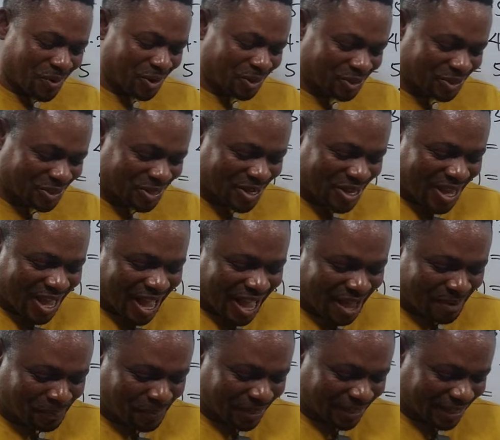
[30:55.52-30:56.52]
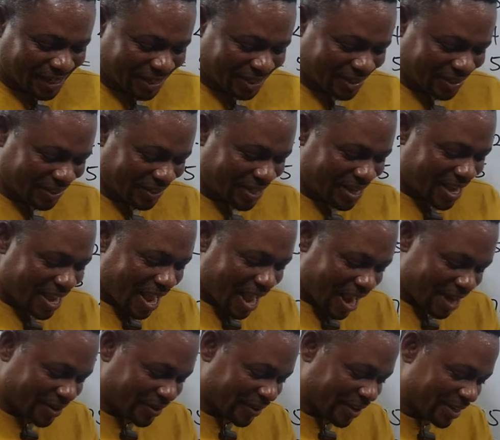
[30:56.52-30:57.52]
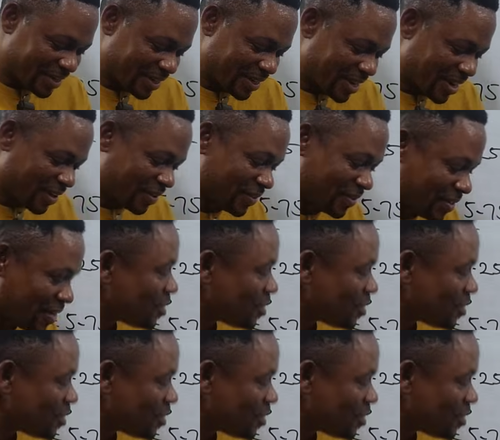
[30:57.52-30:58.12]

word application. Are you ready now?